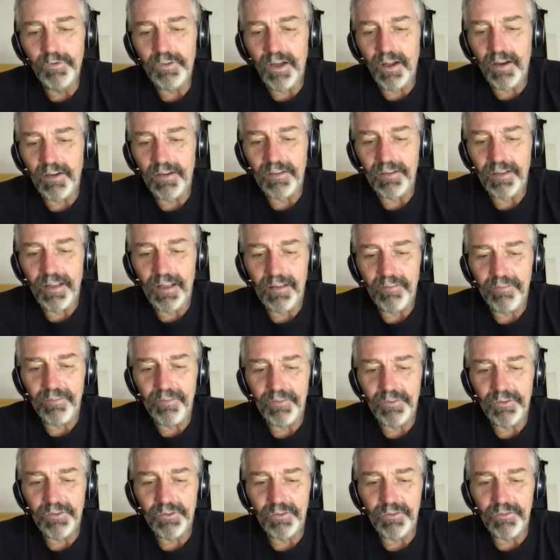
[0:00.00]
moved on in
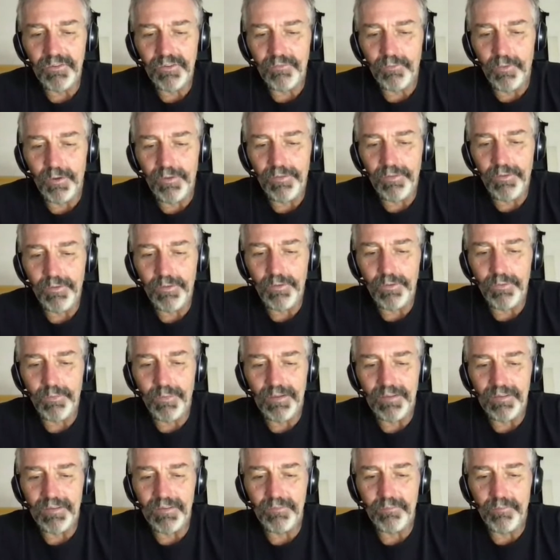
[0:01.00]
life and went
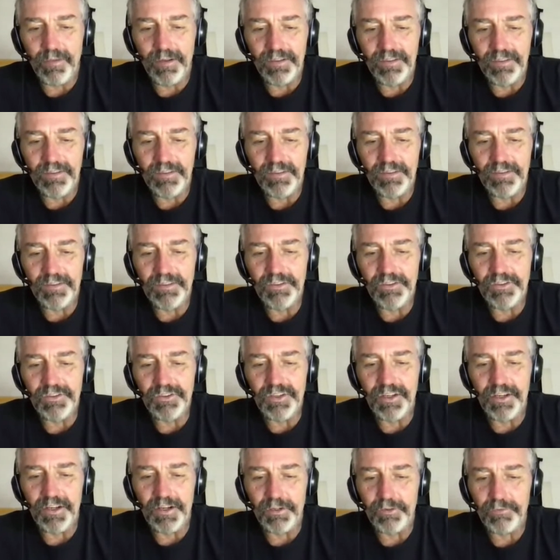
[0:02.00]
through my
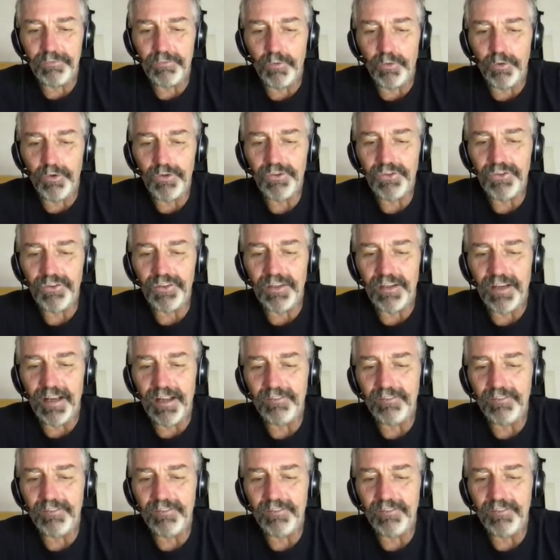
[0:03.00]
years in the Air Force.